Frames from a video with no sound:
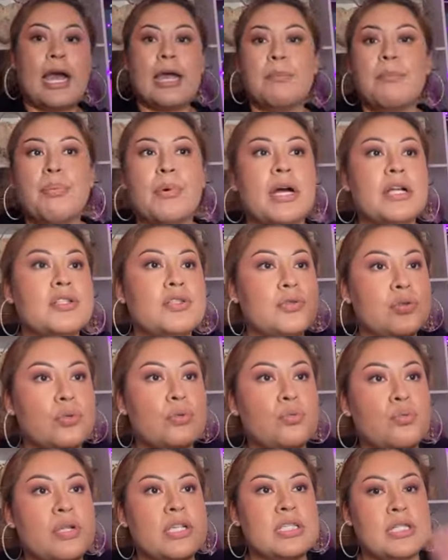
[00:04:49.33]
i bought
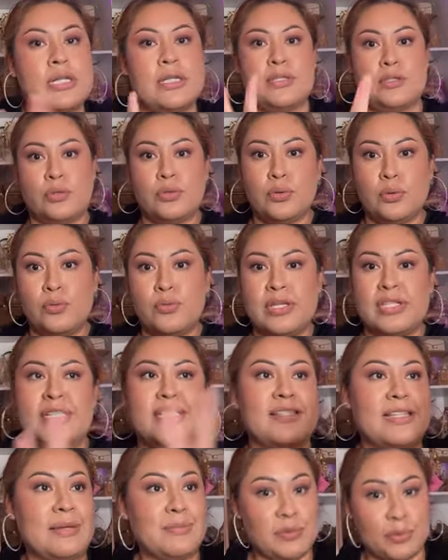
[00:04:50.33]
two wristlets two
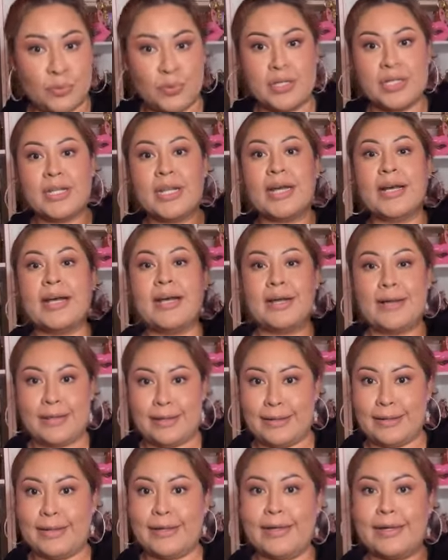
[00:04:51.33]
wristlets i'm doing a,
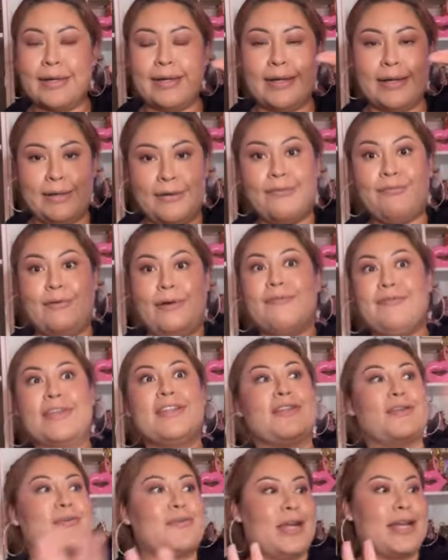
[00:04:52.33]
a, a
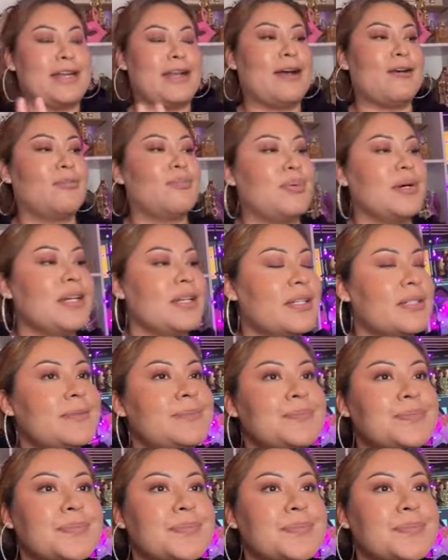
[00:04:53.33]
video right now but